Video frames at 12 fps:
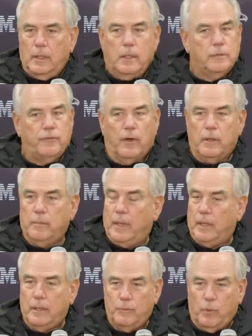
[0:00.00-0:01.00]
It's fun,
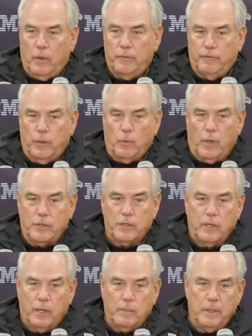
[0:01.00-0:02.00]
man. Fun
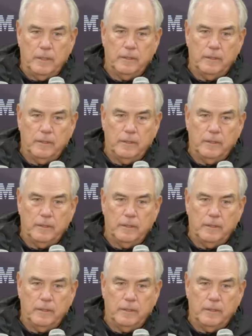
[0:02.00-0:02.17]
watching them.